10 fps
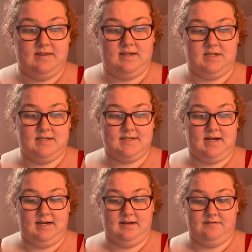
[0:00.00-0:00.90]
just
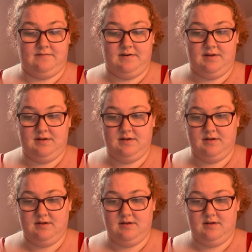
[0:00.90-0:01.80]
kind of
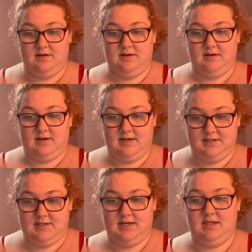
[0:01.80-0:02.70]

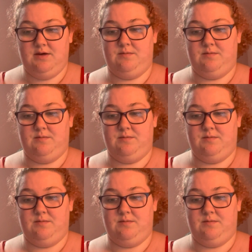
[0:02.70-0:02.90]
continue